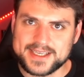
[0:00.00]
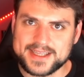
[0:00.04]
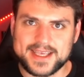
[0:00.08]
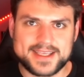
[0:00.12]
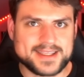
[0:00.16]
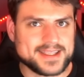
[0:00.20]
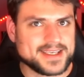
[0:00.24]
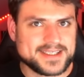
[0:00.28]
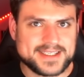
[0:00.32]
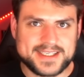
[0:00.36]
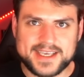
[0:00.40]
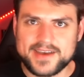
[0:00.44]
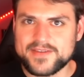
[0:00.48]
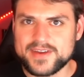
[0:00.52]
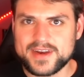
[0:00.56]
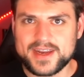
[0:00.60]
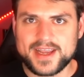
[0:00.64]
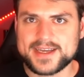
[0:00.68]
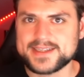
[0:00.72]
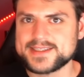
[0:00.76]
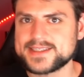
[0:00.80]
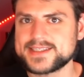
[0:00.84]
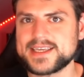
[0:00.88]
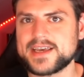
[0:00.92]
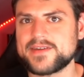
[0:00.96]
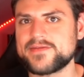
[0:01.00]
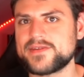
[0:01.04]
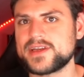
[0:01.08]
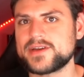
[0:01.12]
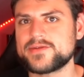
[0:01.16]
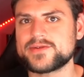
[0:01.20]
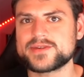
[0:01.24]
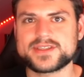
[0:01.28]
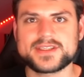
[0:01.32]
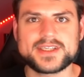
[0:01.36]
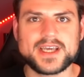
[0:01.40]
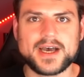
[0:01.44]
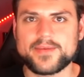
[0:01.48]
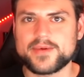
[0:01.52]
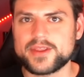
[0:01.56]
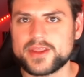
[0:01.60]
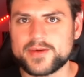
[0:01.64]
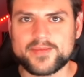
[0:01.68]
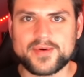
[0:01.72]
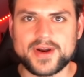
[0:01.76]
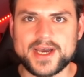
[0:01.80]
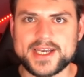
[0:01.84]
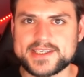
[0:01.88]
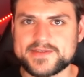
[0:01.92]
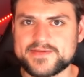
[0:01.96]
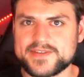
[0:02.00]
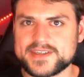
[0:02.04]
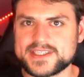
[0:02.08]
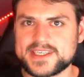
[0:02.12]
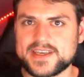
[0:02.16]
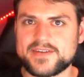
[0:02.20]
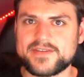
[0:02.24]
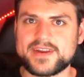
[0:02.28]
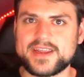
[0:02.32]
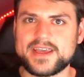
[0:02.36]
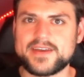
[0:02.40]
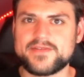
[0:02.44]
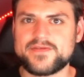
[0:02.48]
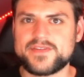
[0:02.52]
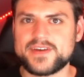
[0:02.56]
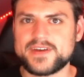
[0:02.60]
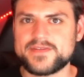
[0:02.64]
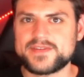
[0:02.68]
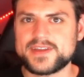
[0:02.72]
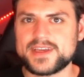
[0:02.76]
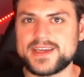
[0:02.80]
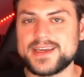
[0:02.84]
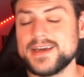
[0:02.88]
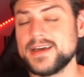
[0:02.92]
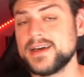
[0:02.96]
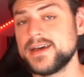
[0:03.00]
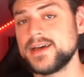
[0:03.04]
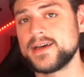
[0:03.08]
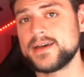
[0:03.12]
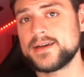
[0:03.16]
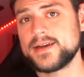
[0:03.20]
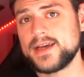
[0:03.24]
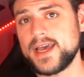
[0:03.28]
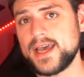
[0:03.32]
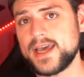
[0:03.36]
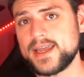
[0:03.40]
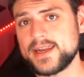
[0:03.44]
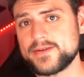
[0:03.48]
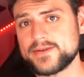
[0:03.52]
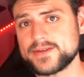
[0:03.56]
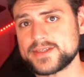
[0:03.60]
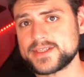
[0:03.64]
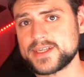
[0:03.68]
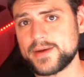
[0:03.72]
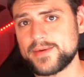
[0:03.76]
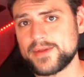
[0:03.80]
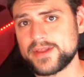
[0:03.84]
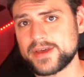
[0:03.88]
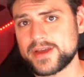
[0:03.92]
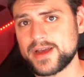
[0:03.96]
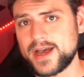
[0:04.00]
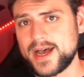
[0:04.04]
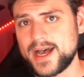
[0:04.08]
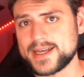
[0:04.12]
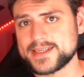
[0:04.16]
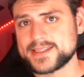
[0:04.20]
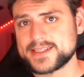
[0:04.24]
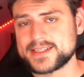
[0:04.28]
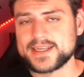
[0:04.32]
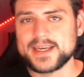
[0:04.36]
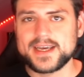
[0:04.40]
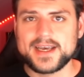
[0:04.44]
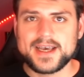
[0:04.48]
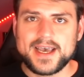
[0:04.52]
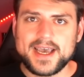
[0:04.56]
Like the 7970 was double the price of a 7850, and it was double the cost.